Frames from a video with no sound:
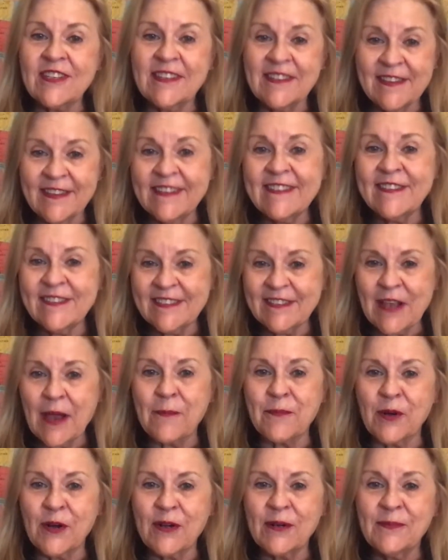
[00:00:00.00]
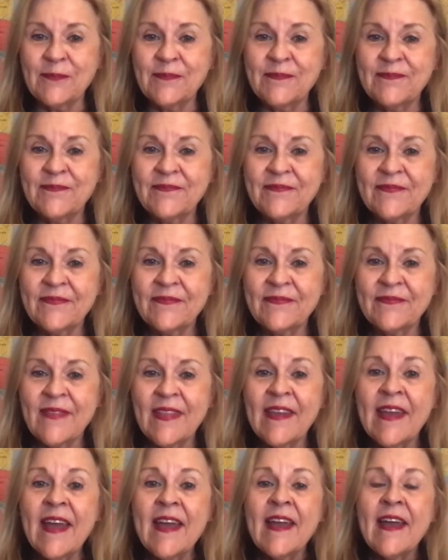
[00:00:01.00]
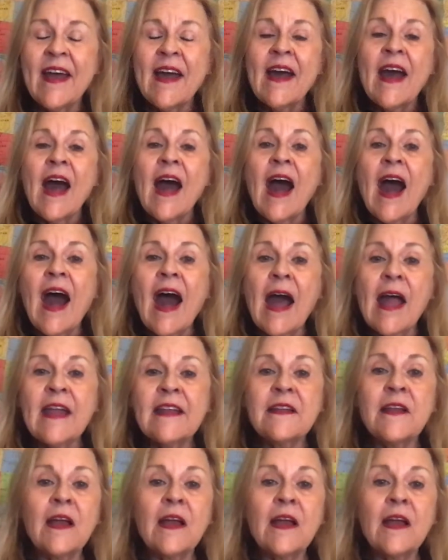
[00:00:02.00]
this summer. I